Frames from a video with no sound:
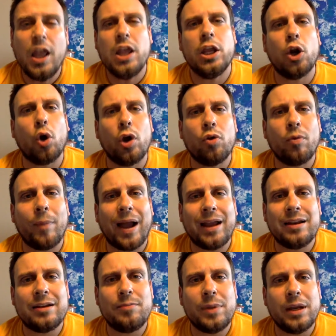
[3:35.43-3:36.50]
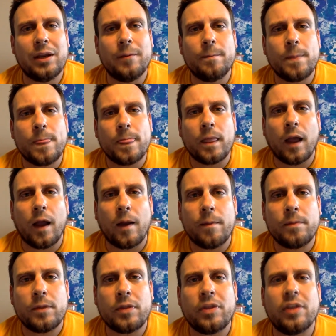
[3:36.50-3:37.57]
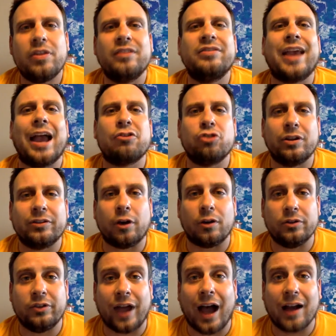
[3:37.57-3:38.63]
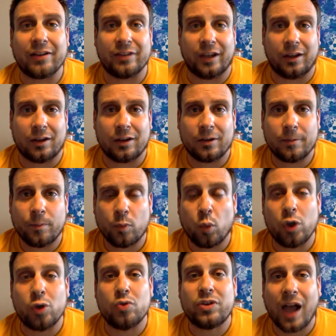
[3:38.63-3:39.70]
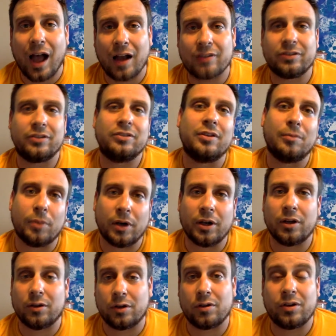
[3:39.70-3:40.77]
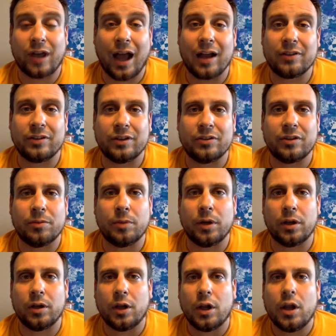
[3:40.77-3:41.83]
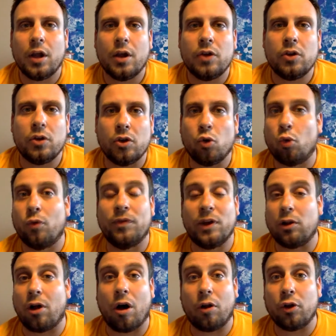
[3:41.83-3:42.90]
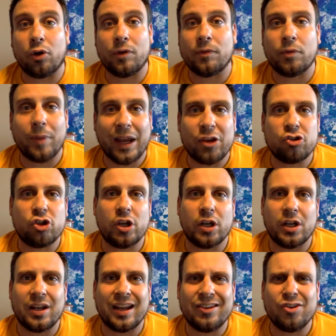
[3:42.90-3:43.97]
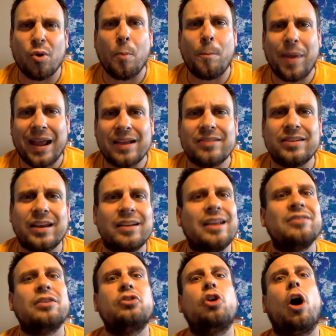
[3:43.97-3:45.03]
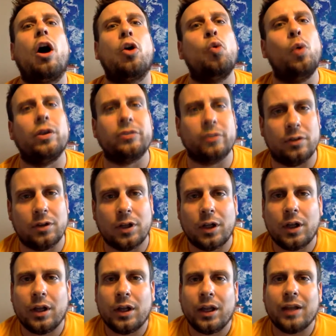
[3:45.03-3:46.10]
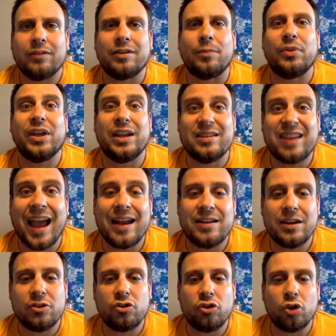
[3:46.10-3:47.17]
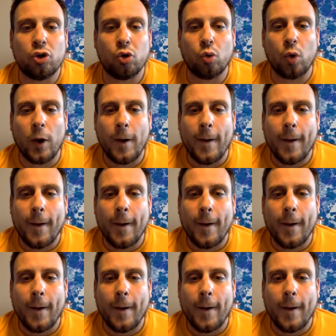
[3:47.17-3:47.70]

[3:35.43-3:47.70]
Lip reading: It reminded me, this action is called doxing. When you dox somebody or you're doxing somebody, you reveal all their information, and it's a dog whistle. It's something intended to